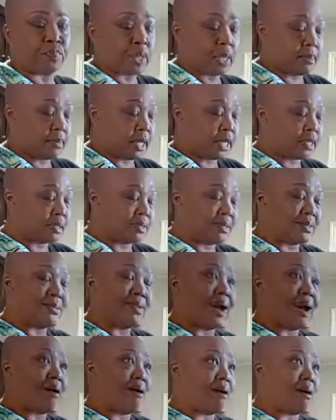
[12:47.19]
Because it's
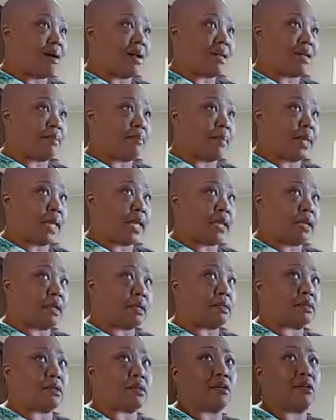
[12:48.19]
not hard to make,
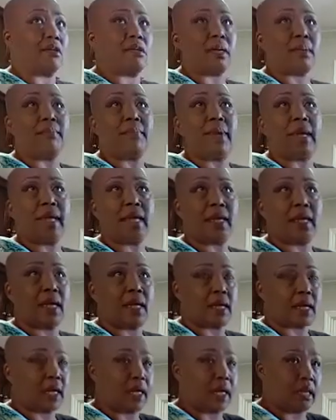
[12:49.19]
so you can make
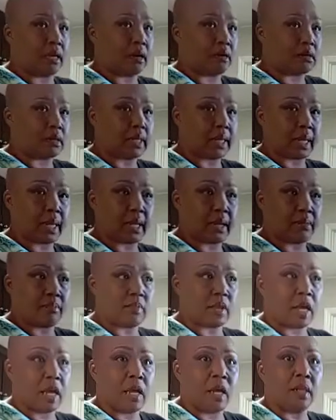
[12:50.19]
it in no time.
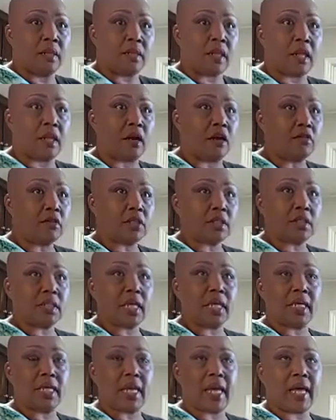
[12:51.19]
The longest
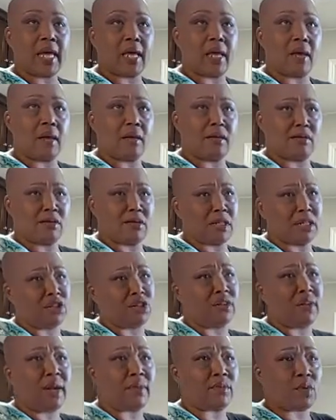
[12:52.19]
thing that
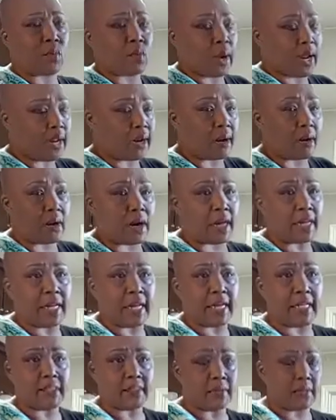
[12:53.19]
you have to wait on
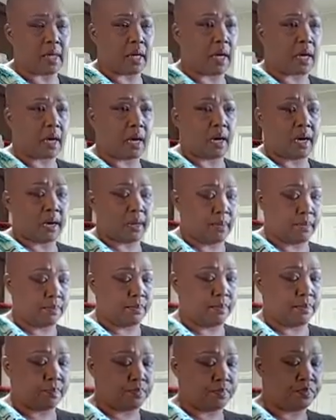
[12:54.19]
is the
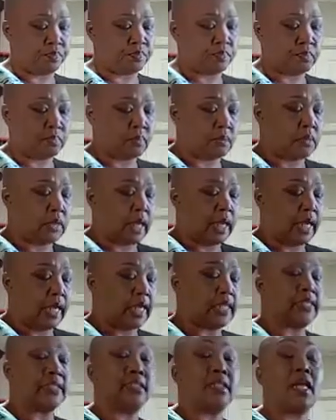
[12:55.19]

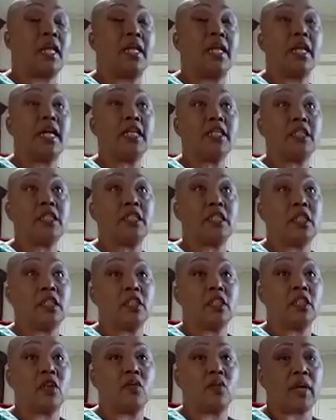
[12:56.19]
nuts to
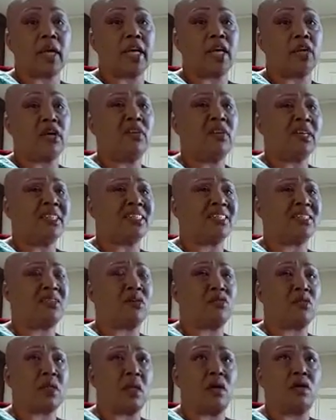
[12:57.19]
soak, and you can
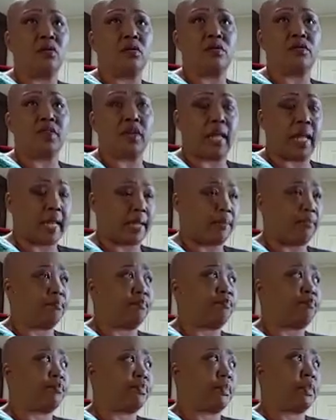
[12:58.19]
soak those for like
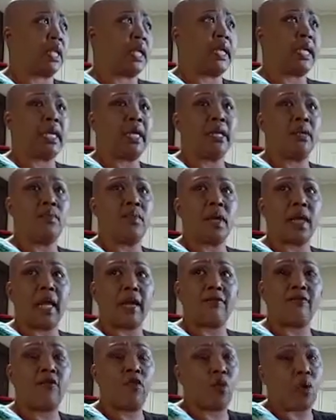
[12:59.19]
anywhere
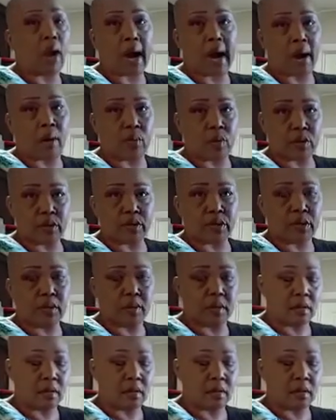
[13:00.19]
like 4 hours.